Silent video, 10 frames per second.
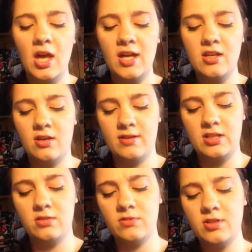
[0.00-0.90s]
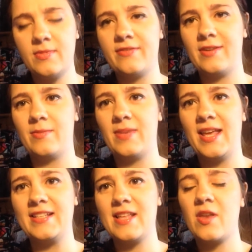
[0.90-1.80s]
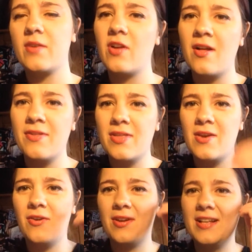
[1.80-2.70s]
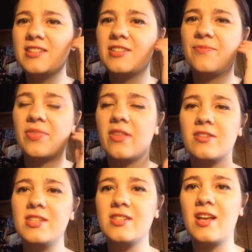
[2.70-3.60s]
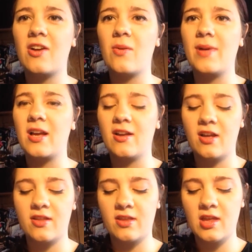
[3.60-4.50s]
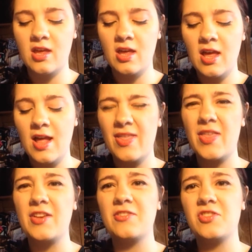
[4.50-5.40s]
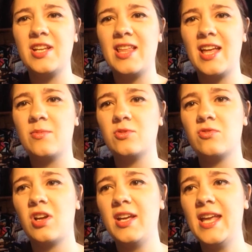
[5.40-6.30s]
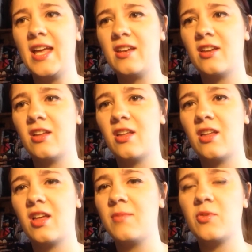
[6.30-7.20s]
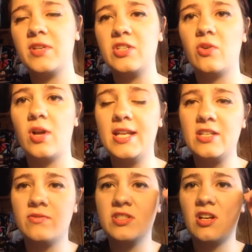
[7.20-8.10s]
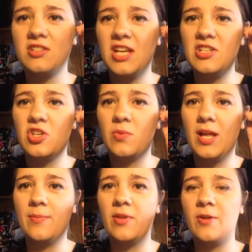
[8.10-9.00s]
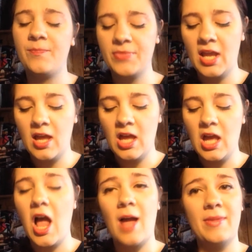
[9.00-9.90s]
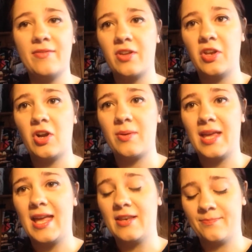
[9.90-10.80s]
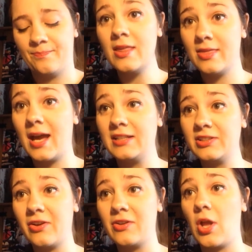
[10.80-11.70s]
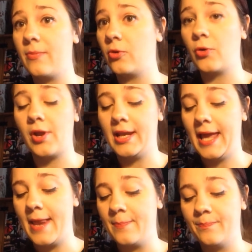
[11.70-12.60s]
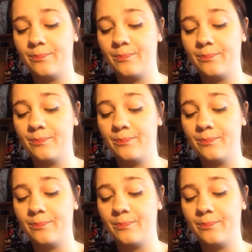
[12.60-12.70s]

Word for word: I don't know, it just wasn't my favourite place. And then I've heard that they're not nice since like I got back. I heard that they don't treat the animals right and I'm not really sure. I need to research into it, but I'm never going to go again. That's so I'm not going again.